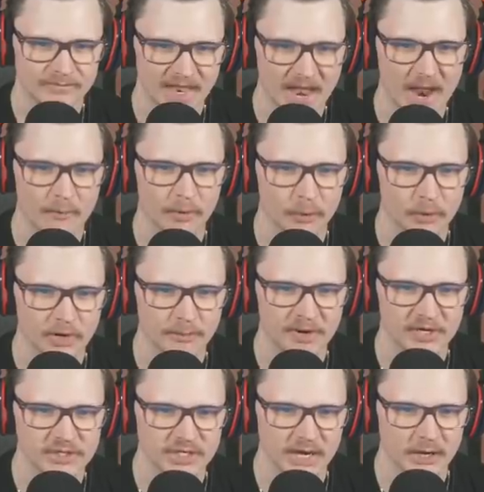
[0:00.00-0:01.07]
Yeah, we're quick
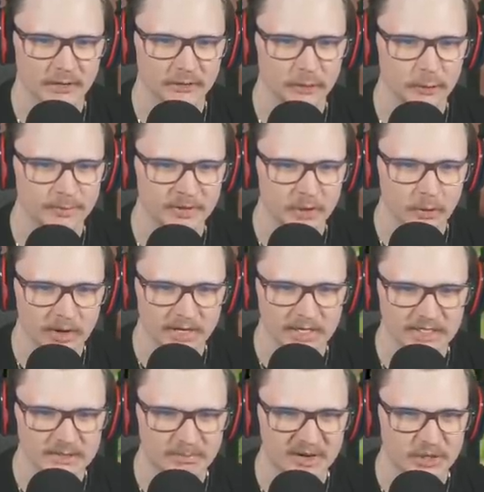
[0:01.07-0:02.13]
pitching Aaron Loup. You know what?
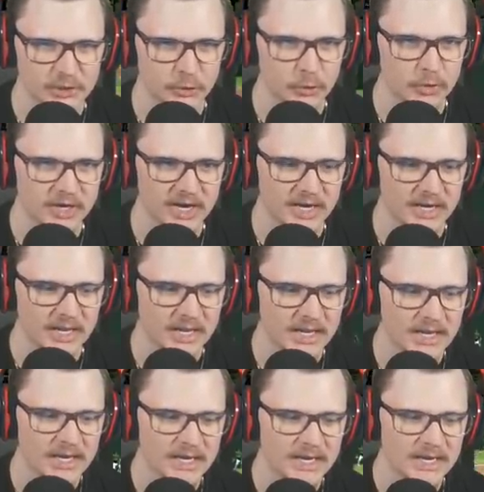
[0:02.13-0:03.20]
He's a pitcher who can
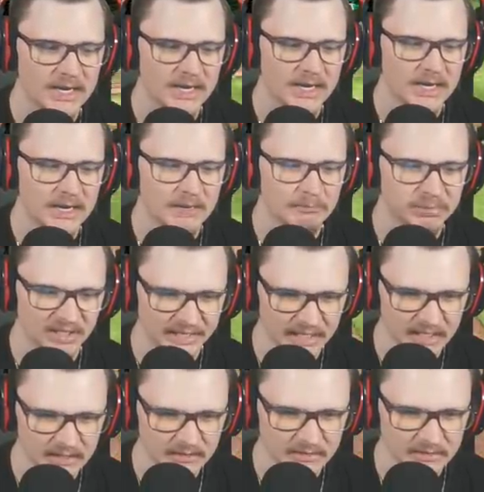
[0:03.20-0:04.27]
bleed it.